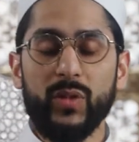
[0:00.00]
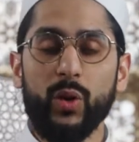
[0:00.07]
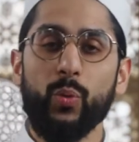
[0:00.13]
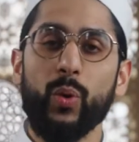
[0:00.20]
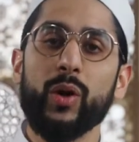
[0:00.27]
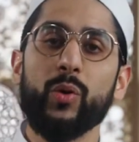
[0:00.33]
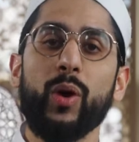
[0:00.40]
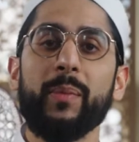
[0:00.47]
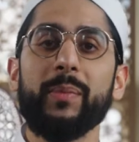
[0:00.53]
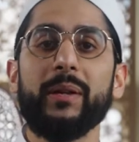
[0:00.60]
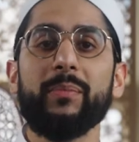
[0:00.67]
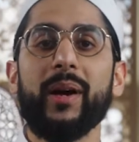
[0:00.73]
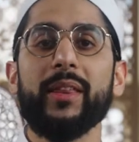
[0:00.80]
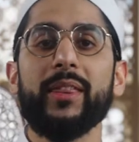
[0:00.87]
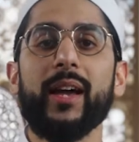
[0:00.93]
What do I mean
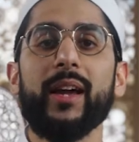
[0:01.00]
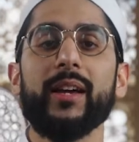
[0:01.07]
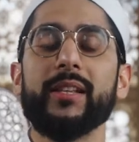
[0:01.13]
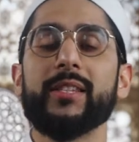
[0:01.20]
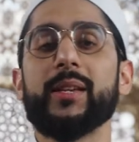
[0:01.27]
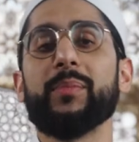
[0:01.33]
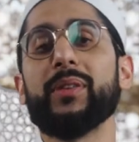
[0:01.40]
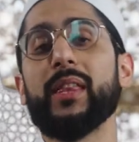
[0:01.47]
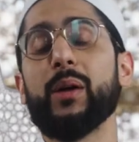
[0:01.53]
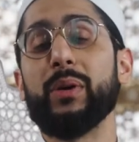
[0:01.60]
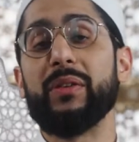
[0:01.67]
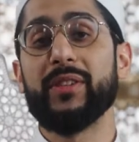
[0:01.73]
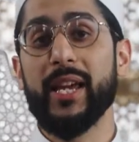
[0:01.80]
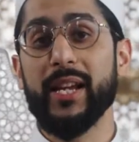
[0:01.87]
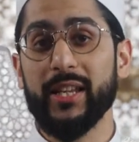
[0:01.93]
by that? It's something that
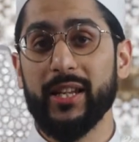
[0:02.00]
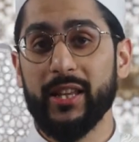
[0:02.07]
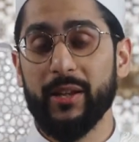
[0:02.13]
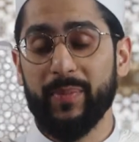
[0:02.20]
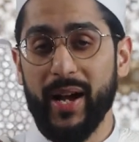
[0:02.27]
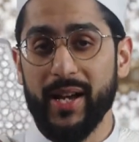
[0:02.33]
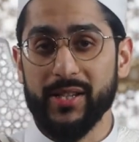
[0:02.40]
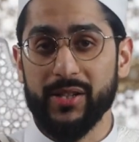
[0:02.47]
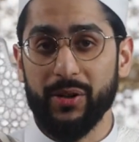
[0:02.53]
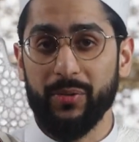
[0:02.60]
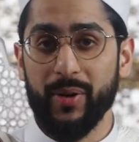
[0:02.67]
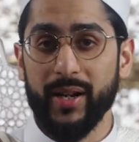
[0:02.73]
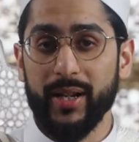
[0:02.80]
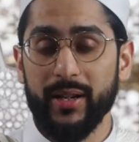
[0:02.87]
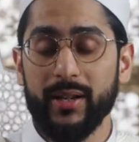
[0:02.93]
we've taken in the past
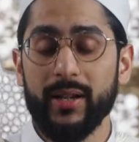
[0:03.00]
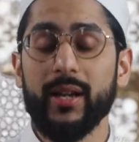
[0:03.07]
already.